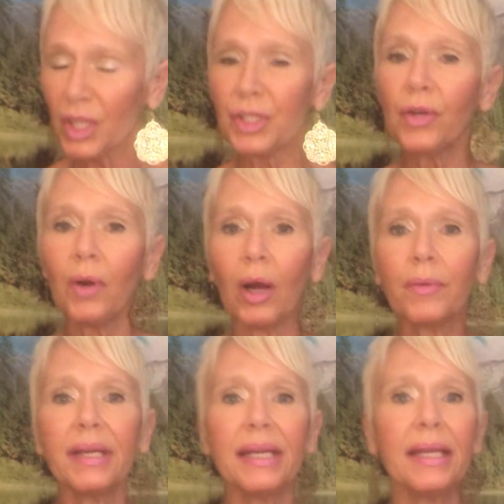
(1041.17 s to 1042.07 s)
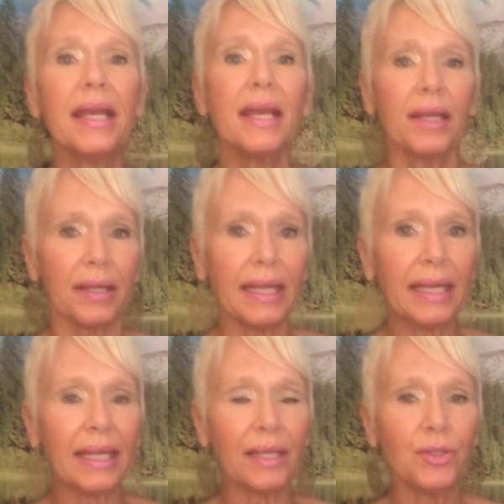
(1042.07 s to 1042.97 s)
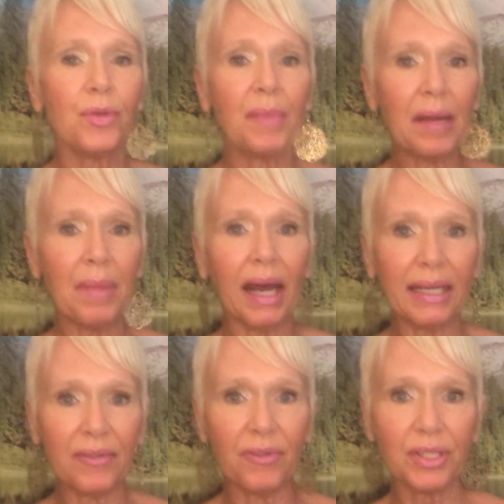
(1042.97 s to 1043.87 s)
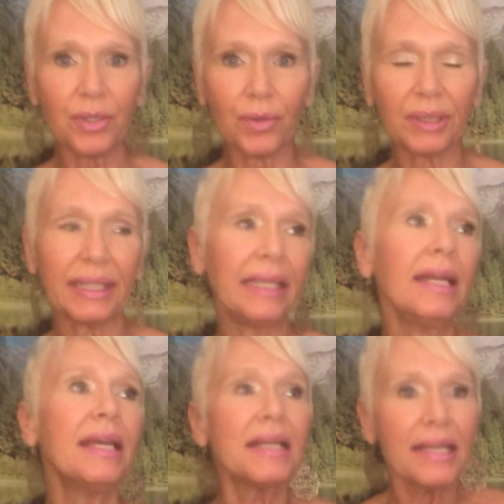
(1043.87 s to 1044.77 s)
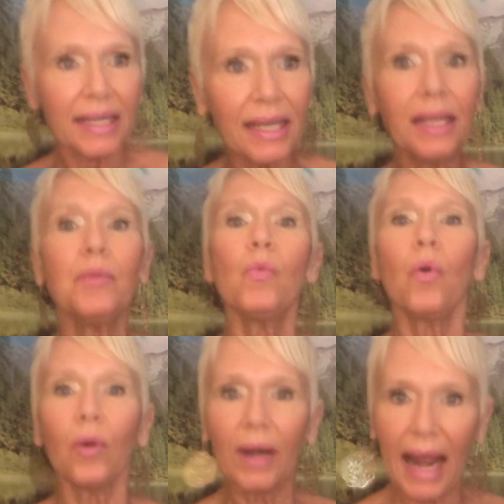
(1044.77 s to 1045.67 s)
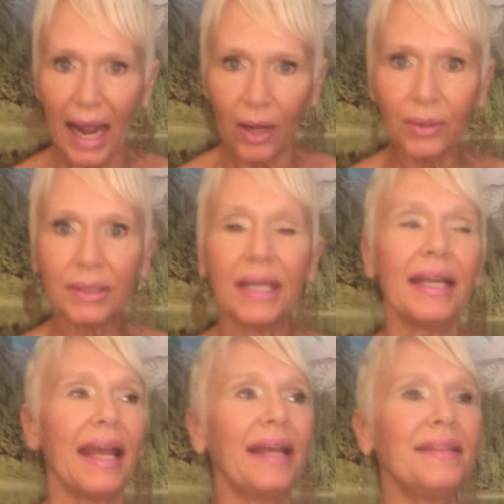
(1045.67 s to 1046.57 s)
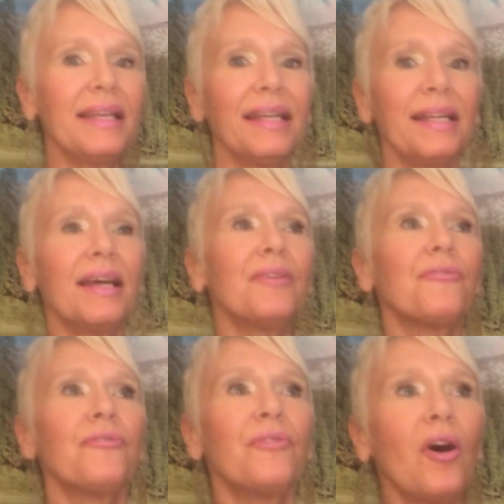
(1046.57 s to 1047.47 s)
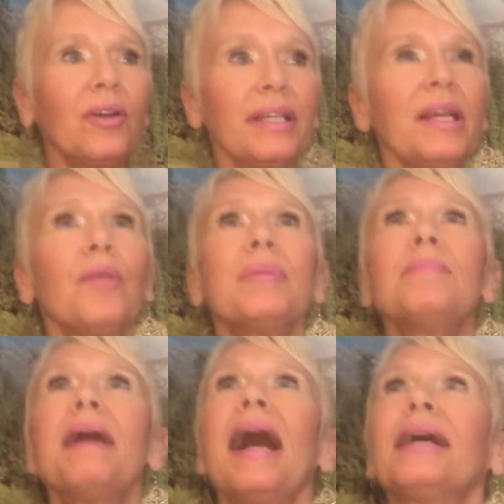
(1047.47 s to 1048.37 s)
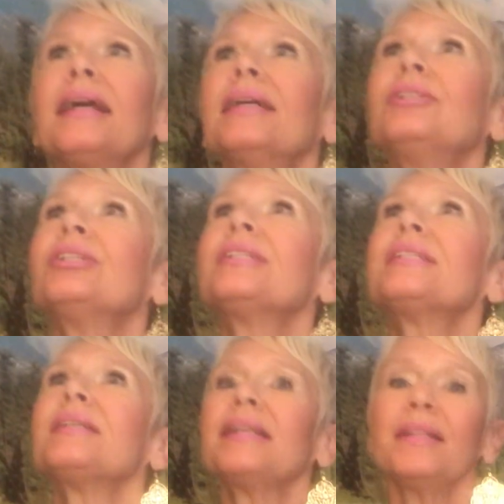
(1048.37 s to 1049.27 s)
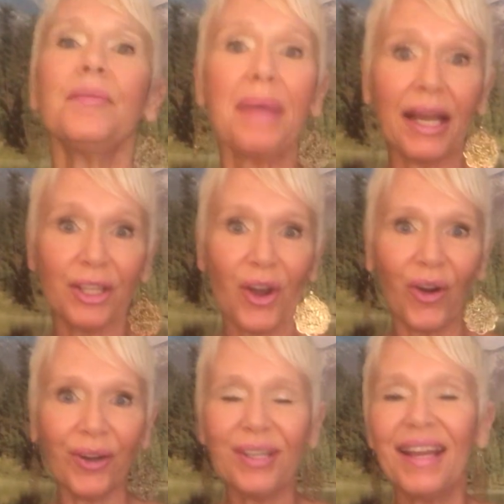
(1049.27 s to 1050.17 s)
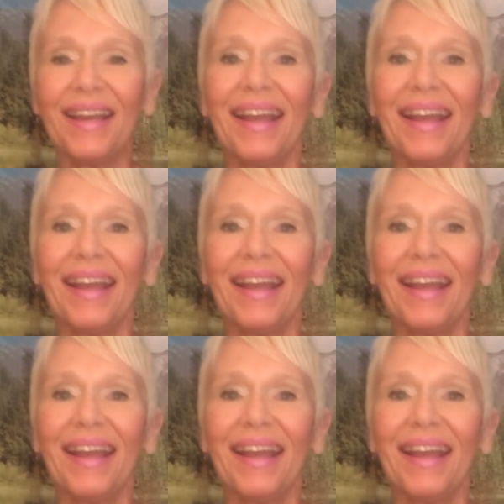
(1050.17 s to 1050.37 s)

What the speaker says: So already getting into my body viscerally, getting wore out, and then falling on my back and just in the backyard,